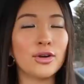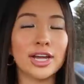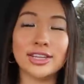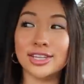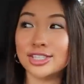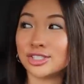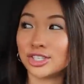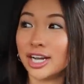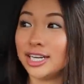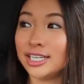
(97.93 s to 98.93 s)
Okay, this
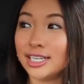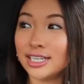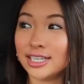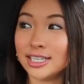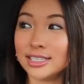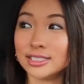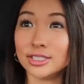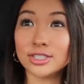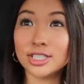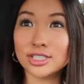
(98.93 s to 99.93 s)
train is
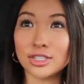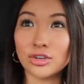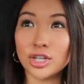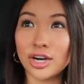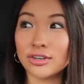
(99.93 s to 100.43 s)
literally so loud.